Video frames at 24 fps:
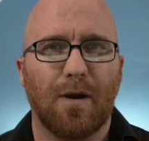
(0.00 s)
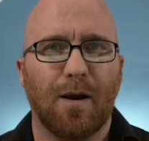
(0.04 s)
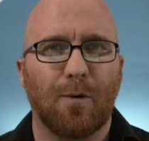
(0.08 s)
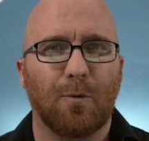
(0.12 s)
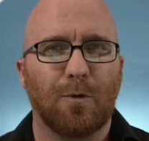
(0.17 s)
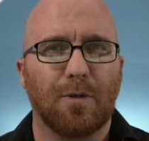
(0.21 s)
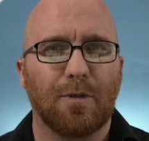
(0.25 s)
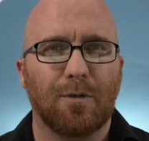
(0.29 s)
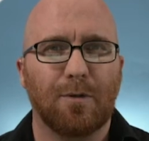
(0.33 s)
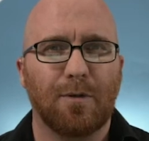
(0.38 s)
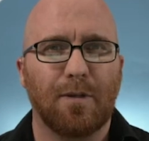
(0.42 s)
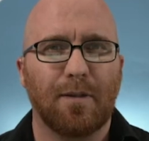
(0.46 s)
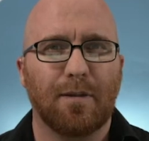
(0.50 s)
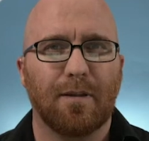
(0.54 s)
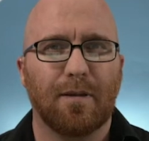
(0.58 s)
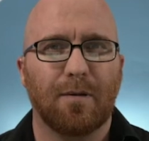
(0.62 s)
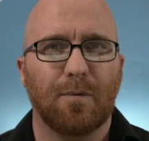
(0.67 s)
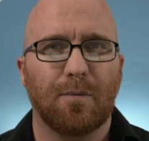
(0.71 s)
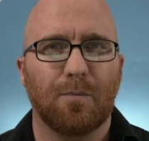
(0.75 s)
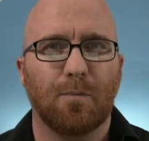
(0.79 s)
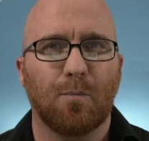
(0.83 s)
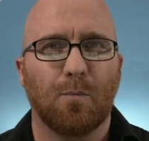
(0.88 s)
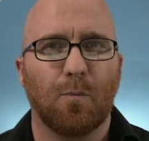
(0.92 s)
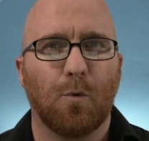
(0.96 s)
I wouldn't do
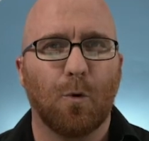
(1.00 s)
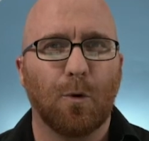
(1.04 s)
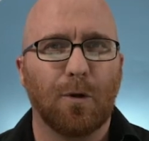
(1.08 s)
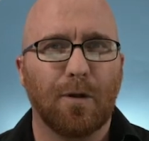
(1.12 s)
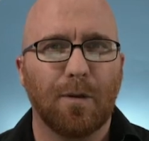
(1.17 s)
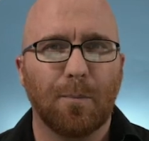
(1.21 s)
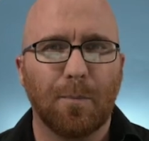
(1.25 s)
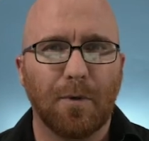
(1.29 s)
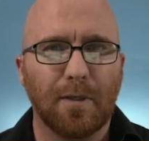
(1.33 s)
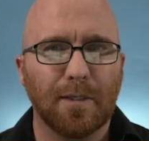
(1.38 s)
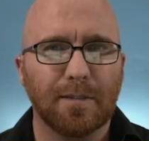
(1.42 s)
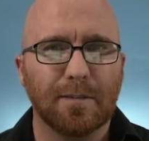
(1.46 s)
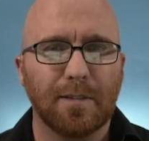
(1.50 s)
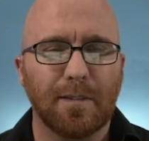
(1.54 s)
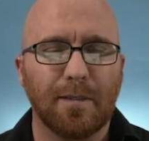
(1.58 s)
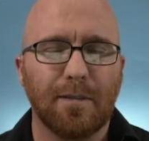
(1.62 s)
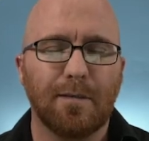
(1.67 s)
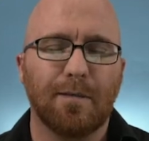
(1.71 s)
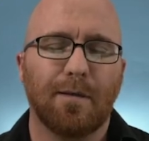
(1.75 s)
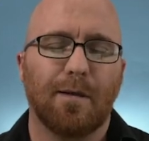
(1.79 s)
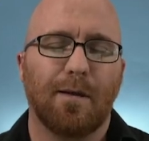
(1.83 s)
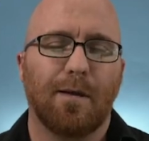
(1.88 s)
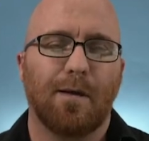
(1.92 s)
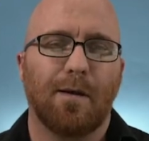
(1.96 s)
anything more complex on it,
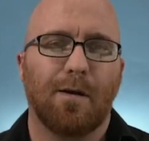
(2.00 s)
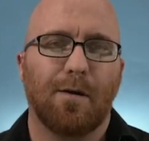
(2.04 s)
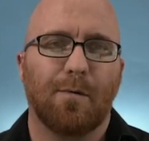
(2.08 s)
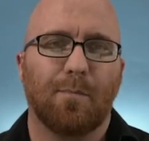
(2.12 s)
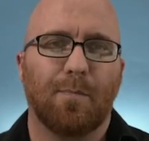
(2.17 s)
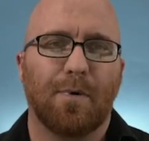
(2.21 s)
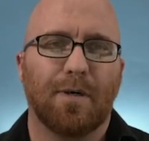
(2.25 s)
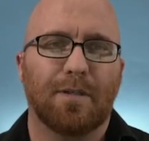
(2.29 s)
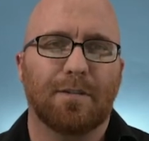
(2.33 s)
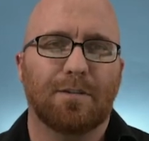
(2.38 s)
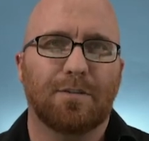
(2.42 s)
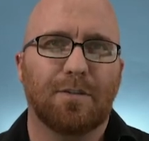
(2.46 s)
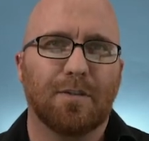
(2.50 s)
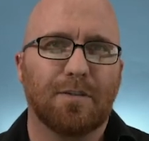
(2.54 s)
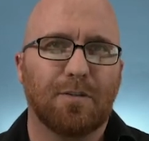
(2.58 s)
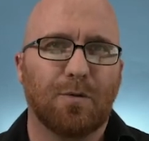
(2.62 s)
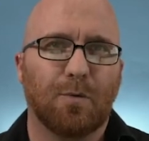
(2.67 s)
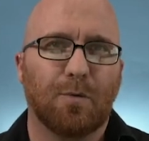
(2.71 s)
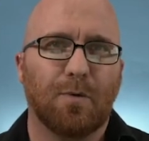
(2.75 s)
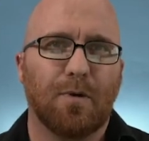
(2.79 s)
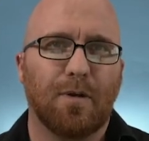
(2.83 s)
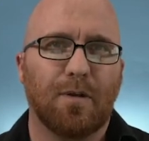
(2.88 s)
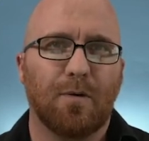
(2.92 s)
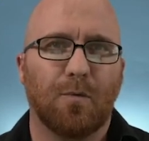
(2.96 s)
but just to
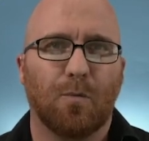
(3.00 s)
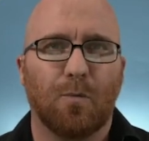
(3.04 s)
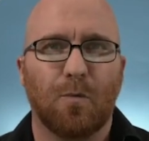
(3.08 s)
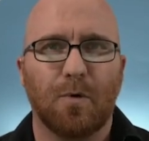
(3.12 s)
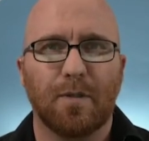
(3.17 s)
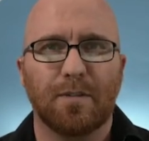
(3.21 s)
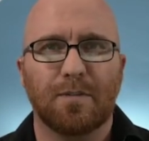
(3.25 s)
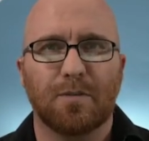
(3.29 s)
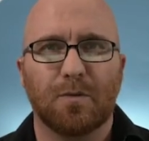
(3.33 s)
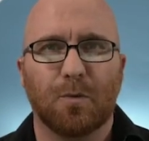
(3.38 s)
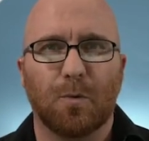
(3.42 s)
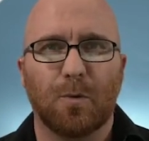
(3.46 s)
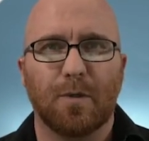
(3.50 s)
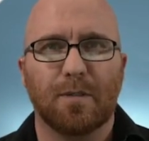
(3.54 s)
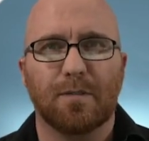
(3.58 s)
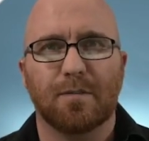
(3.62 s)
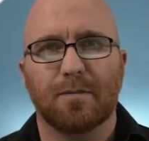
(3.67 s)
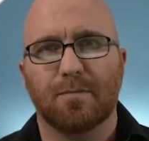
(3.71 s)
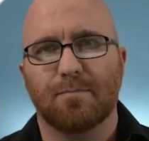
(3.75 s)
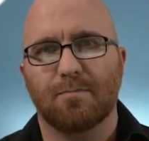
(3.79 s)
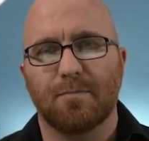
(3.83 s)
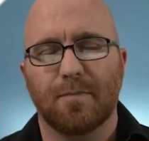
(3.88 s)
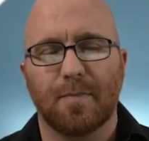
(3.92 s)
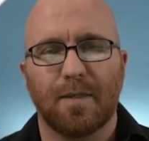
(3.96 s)
run one source
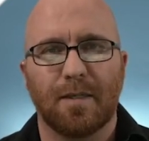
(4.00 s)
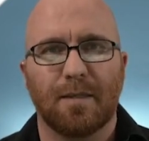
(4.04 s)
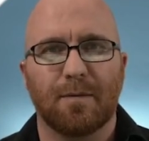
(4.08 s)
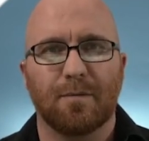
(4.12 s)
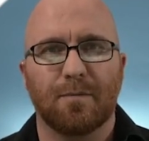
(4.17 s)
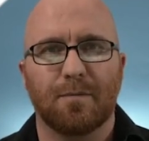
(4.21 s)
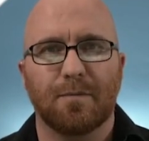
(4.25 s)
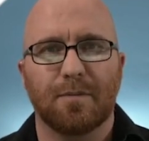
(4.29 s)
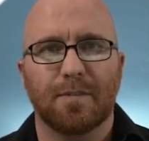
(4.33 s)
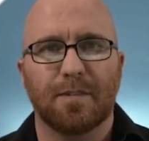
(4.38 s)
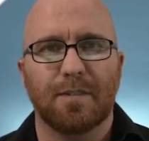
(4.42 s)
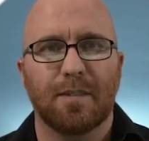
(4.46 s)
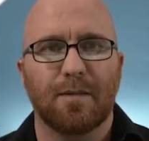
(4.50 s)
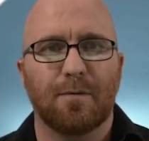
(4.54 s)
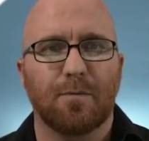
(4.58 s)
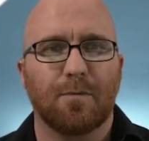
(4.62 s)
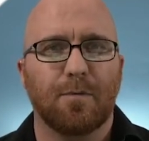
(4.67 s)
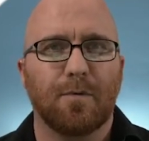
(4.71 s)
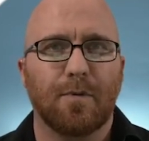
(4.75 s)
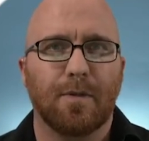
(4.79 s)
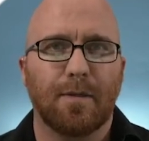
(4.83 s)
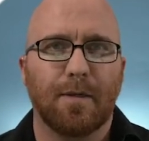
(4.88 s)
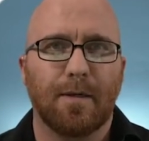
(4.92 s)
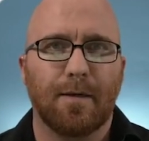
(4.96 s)
and send
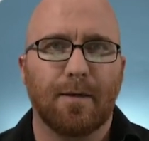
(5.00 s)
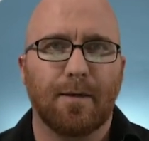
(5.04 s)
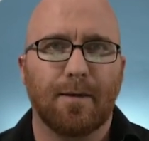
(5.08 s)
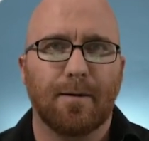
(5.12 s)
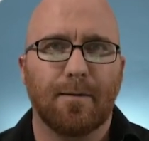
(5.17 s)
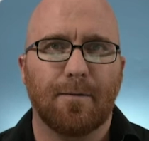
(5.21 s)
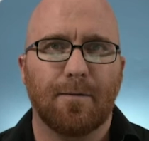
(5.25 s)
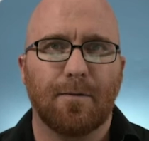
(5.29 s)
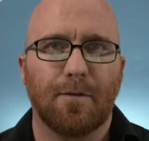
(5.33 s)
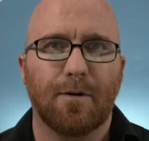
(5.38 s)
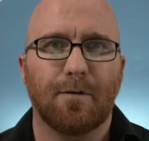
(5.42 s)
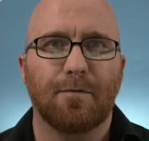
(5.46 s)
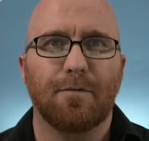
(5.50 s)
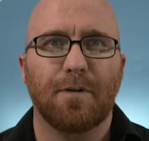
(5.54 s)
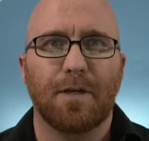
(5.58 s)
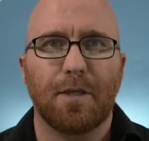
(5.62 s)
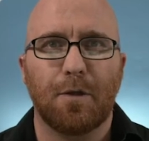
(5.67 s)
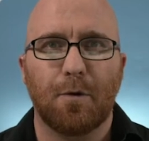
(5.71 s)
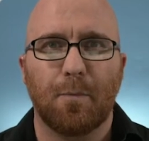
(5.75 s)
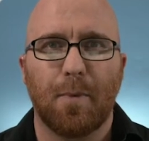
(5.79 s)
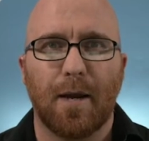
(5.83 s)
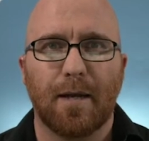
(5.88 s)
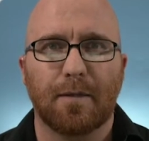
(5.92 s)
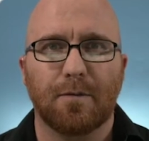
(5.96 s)
their
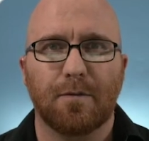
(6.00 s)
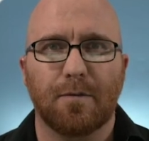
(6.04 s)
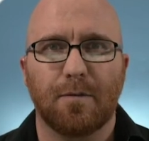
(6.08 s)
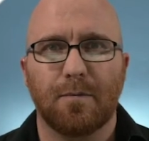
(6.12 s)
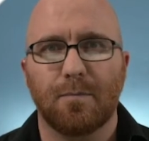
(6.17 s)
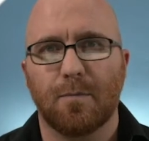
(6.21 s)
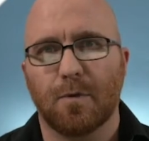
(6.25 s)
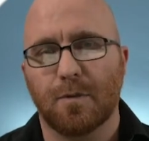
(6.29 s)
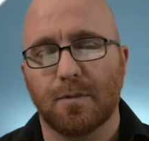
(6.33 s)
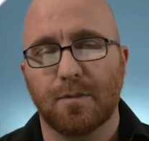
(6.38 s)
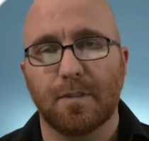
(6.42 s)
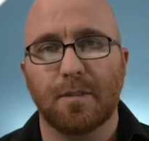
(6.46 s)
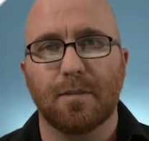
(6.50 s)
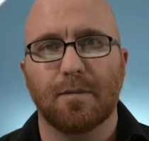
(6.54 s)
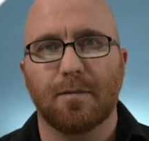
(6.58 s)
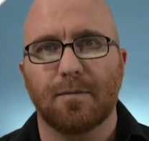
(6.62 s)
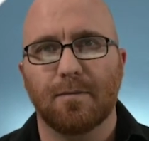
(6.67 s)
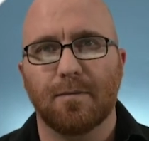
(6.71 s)
video back to them, or send